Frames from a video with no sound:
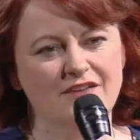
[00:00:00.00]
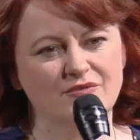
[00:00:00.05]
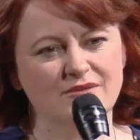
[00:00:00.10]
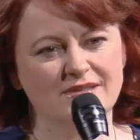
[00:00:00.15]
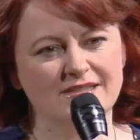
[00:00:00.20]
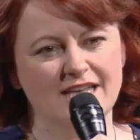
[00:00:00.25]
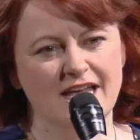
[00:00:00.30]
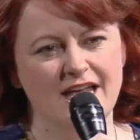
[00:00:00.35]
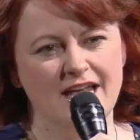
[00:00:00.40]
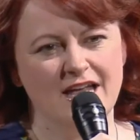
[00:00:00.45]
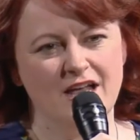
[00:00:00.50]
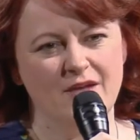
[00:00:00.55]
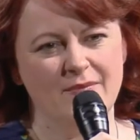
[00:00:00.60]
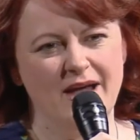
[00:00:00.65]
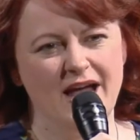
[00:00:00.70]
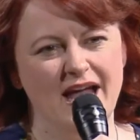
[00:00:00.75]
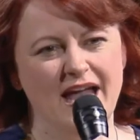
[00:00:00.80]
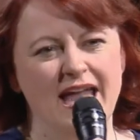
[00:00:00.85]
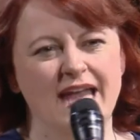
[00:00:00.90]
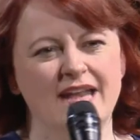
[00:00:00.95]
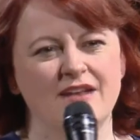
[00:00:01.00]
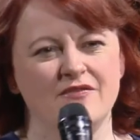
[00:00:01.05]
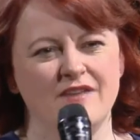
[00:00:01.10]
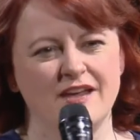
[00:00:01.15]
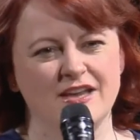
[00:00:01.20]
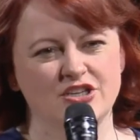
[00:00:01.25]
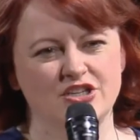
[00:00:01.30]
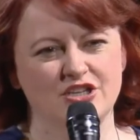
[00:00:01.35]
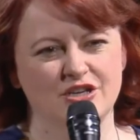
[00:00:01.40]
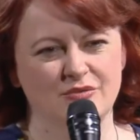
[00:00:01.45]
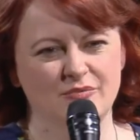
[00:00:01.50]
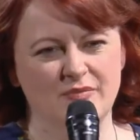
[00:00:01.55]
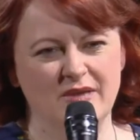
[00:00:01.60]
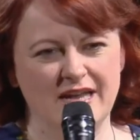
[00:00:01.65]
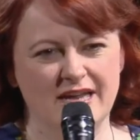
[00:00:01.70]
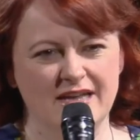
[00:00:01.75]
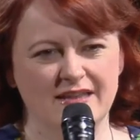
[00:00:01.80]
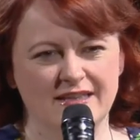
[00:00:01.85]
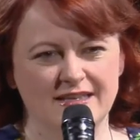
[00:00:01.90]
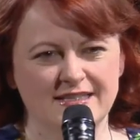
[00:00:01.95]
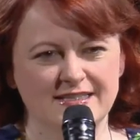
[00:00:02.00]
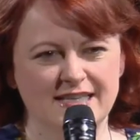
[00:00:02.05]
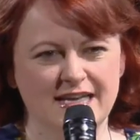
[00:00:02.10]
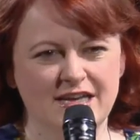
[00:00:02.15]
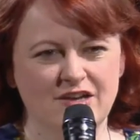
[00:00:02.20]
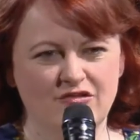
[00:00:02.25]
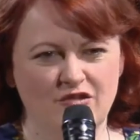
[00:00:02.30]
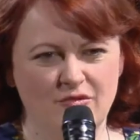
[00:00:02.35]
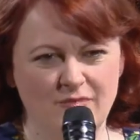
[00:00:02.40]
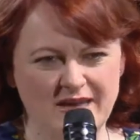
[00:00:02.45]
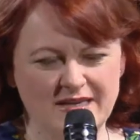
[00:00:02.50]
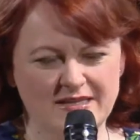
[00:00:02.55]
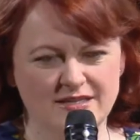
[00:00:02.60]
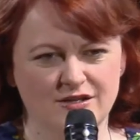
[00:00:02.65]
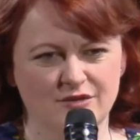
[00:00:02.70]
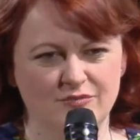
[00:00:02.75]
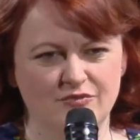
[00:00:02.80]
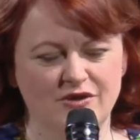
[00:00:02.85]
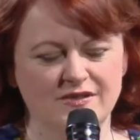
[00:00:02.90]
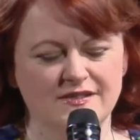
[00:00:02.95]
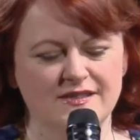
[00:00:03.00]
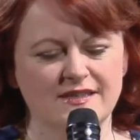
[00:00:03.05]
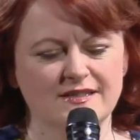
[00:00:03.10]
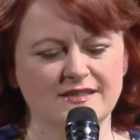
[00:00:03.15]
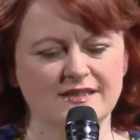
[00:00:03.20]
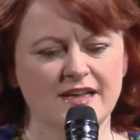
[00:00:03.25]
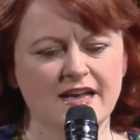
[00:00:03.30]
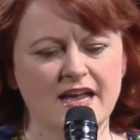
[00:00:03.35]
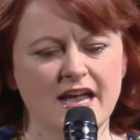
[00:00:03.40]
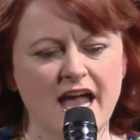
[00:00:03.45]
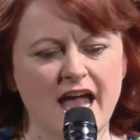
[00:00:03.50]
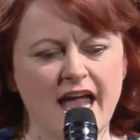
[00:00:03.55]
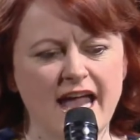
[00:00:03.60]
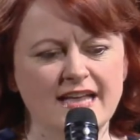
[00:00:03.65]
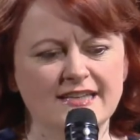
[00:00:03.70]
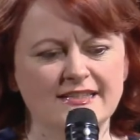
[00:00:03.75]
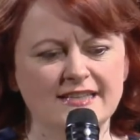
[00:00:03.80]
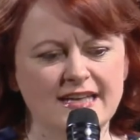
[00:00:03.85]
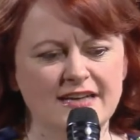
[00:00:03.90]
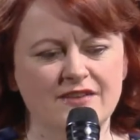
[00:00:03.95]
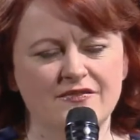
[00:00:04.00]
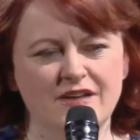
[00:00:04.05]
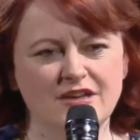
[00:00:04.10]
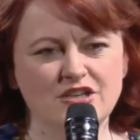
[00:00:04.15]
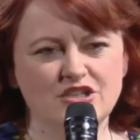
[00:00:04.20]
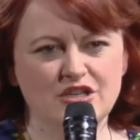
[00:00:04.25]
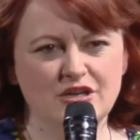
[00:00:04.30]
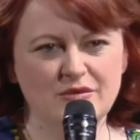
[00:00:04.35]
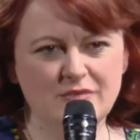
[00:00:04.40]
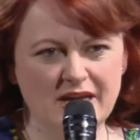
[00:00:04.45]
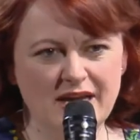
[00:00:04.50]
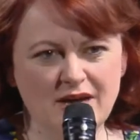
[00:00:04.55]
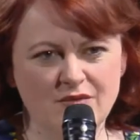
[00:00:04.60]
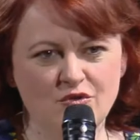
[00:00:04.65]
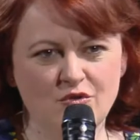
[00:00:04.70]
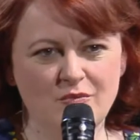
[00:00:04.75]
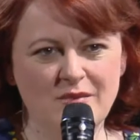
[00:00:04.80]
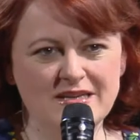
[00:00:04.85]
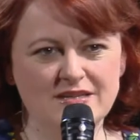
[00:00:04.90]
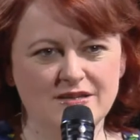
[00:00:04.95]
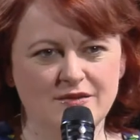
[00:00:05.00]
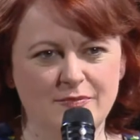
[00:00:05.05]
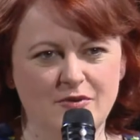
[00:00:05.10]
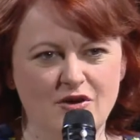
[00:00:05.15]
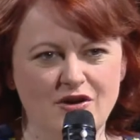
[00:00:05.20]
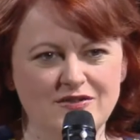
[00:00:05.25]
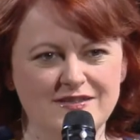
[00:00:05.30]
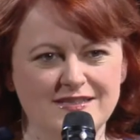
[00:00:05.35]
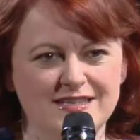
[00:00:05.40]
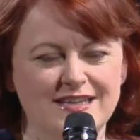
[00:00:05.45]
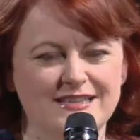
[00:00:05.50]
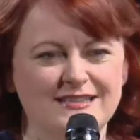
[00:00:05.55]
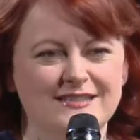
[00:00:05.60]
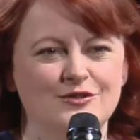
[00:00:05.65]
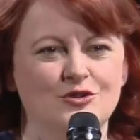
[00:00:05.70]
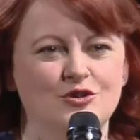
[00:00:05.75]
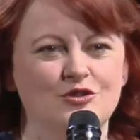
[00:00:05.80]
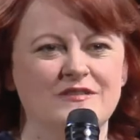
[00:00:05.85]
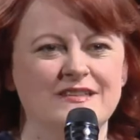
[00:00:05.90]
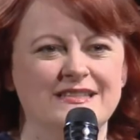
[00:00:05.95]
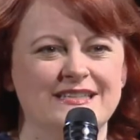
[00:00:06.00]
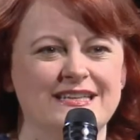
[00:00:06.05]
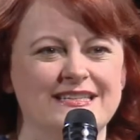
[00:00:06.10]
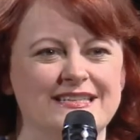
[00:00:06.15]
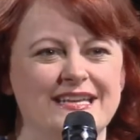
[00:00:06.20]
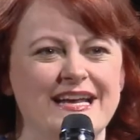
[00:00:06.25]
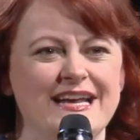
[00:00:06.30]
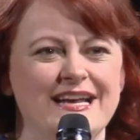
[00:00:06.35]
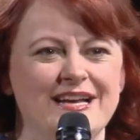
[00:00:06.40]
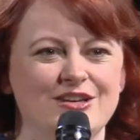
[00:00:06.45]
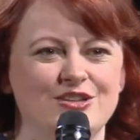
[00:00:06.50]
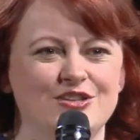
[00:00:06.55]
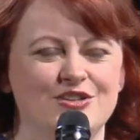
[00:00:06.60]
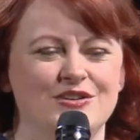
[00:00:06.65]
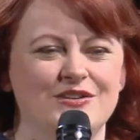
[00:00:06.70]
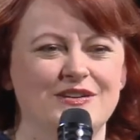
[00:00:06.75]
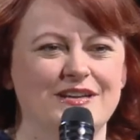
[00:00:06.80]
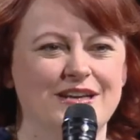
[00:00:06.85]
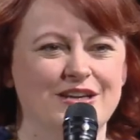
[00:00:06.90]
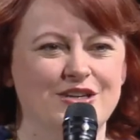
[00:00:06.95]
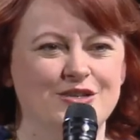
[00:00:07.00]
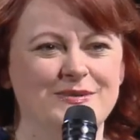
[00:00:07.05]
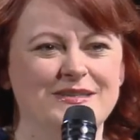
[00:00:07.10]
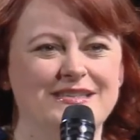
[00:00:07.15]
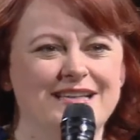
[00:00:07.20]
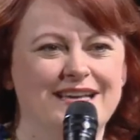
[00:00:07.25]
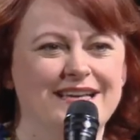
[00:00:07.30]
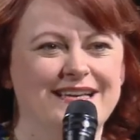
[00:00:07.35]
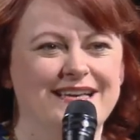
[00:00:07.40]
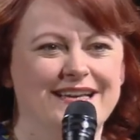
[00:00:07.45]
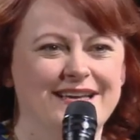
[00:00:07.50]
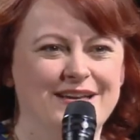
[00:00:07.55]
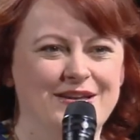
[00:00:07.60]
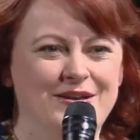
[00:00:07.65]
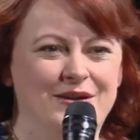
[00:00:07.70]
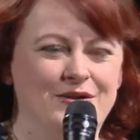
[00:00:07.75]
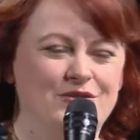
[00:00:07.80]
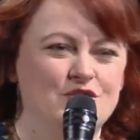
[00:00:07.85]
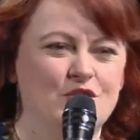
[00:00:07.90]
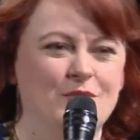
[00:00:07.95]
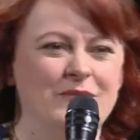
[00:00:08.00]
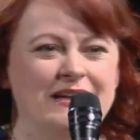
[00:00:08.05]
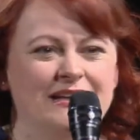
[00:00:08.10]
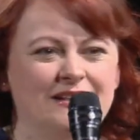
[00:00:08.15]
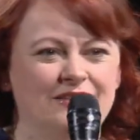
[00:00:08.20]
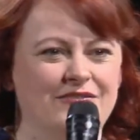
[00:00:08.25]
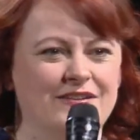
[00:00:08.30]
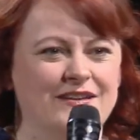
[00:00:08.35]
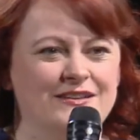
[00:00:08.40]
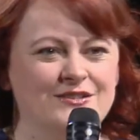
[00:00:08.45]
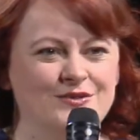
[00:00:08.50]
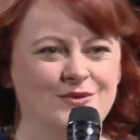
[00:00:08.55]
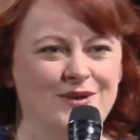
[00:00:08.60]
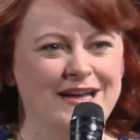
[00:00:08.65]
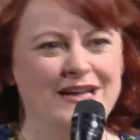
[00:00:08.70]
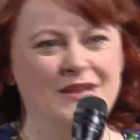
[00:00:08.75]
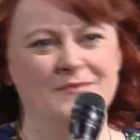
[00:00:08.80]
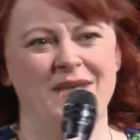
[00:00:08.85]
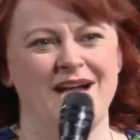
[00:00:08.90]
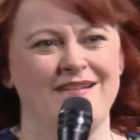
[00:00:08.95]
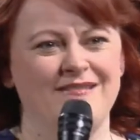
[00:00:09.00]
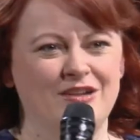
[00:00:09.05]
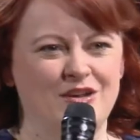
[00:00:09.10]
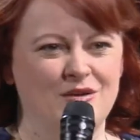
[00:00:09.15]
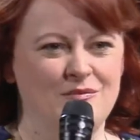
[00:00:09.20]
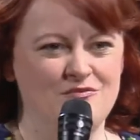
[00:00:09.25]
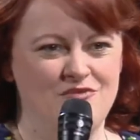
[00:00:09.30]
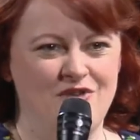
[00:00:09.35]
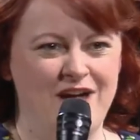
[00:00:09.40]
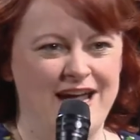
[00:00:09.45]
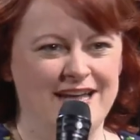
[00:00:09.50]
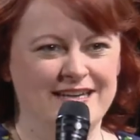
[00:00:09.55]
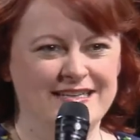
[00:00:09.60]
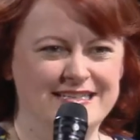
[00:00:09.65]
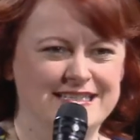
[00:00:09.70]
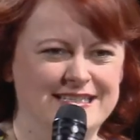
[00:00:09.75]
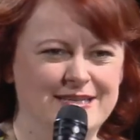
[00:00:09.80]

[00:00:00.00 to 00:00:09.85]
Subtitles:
was saying about innovation being this incremental process, is innovation an incremental process, or is it, should we say, you know, Tommy Hilfiger is quite an American brand. Is it